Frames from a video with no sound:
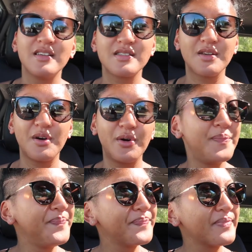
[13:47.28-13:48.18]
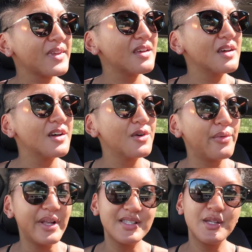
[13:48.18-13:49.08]
So
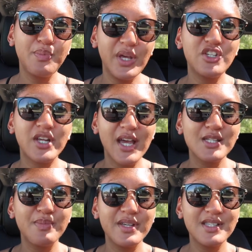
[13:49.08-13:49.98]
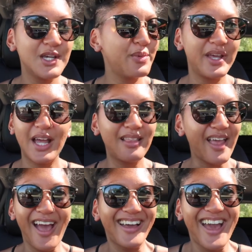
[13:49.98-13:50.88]
once the beach gets busy, we get
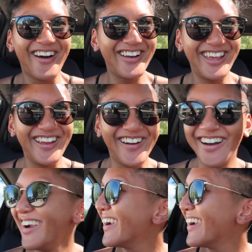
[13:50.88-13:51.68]
the heck out of here.